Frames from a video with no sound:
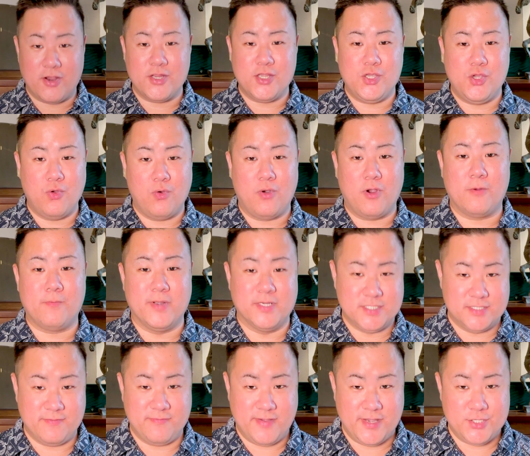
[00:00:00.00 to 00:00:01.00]
your
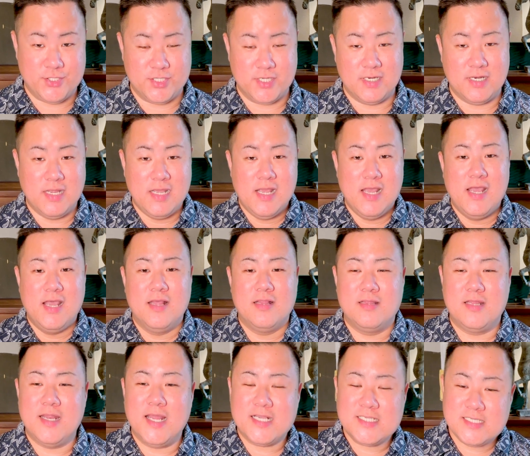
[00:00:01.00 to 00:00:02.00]
reservation. The
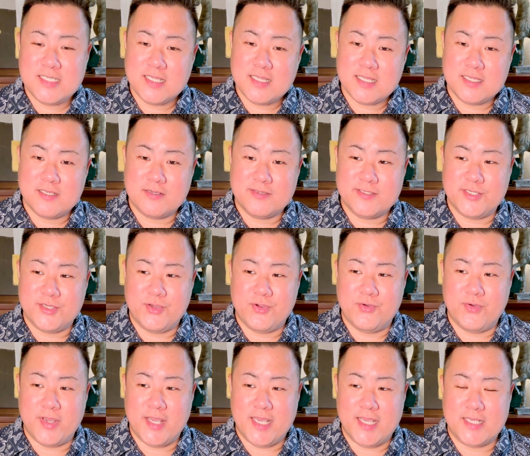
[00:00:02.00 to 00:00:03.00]
next thing that they'll do
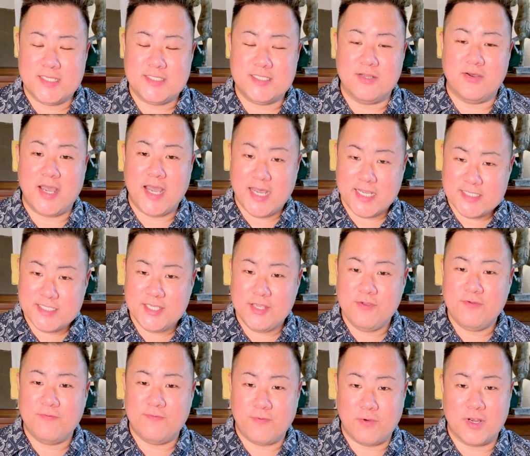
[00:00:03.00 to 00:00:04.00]
is they'll ask you
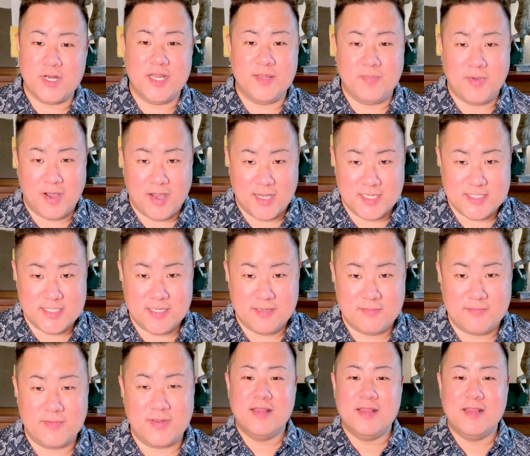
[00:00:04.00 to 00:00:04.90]
for a deposit.